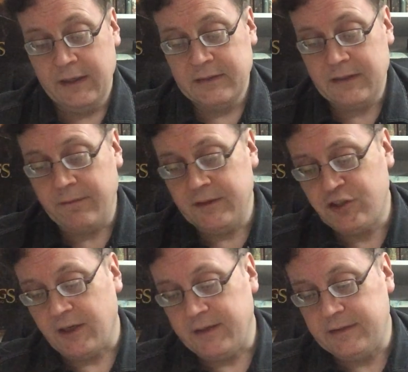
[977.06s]
Some had
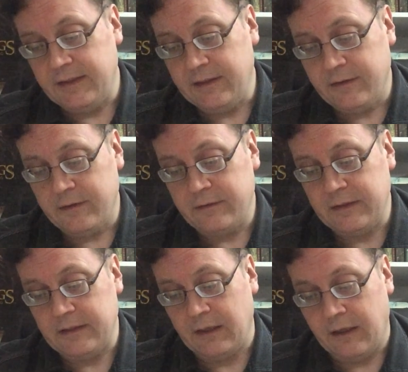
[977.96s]
shot deer
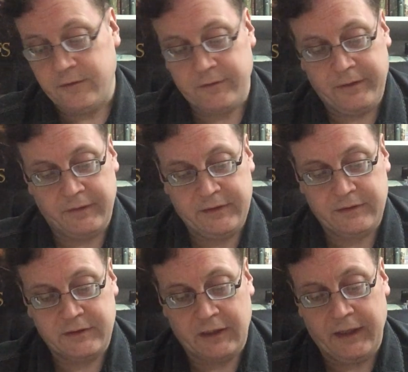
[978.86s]
in hungry
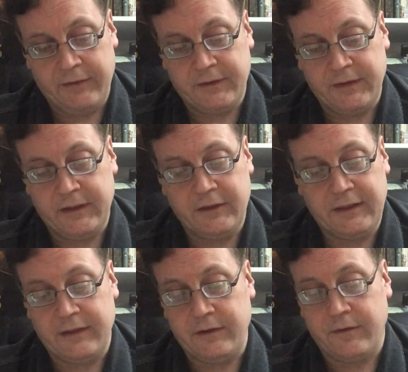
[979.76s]
winter time when they could
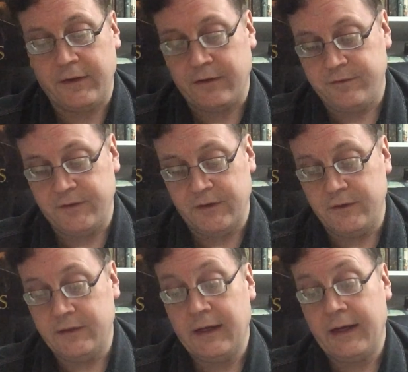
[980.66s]
get no other
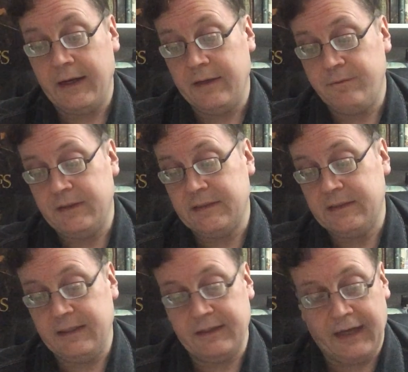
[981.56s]
food, and had been
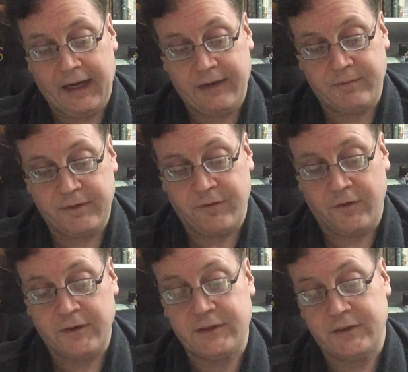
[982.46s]
seen in the act by
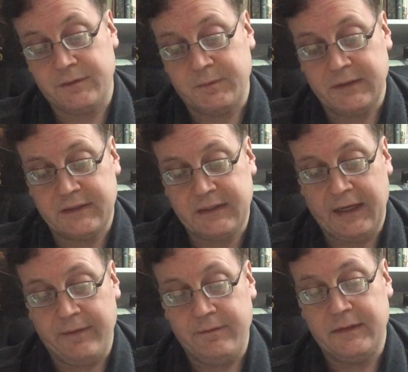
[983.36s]
foresters, but
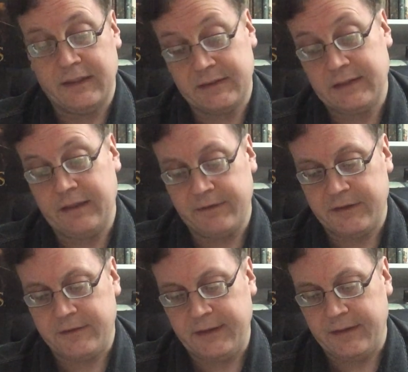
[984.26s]
escaped, thus saving
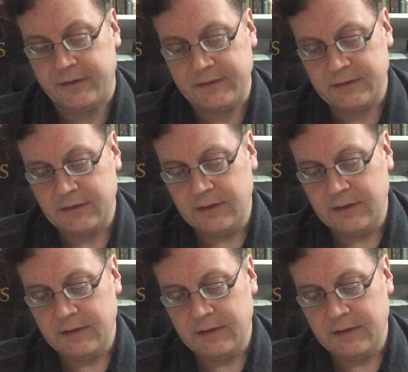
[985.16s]
their ears.